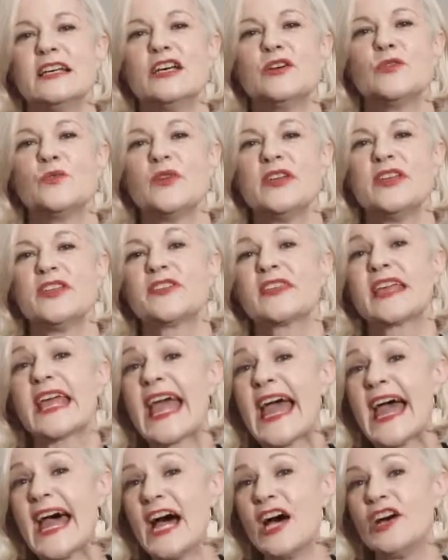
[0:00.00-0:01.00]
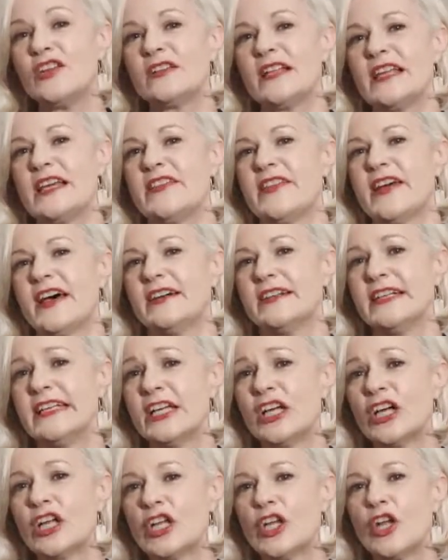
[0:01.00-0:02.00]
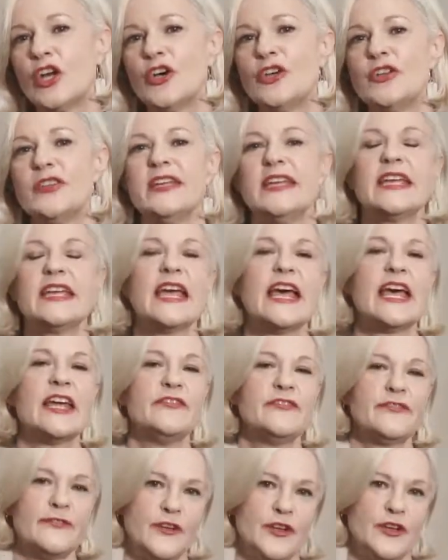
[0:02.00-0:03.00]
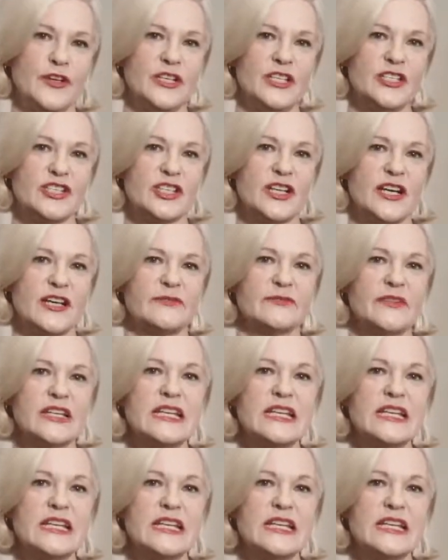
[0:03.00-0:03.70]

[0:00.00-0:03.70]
with cow leather in clothing and furniture,